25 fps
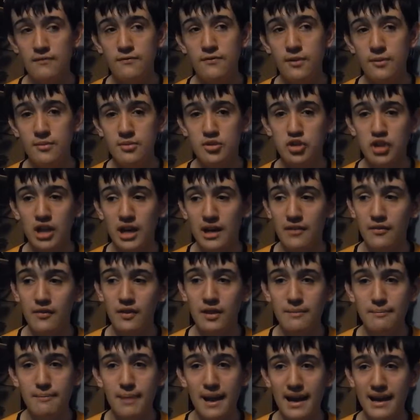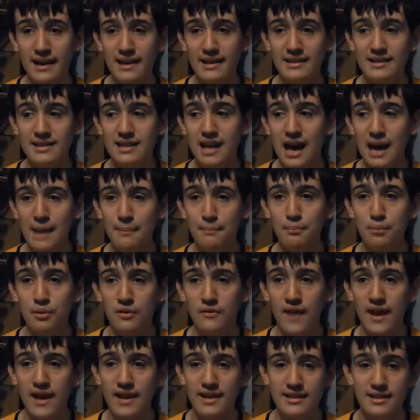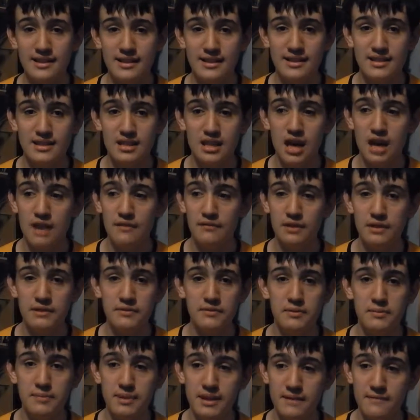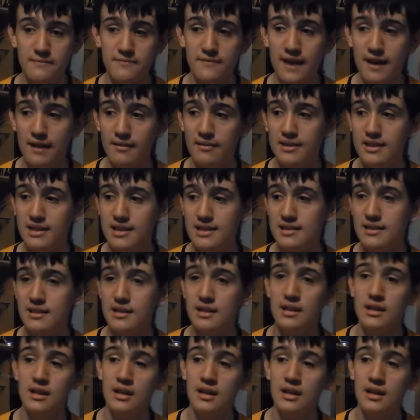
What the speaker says: from travelling back in time, preventing Starfleet from being founded.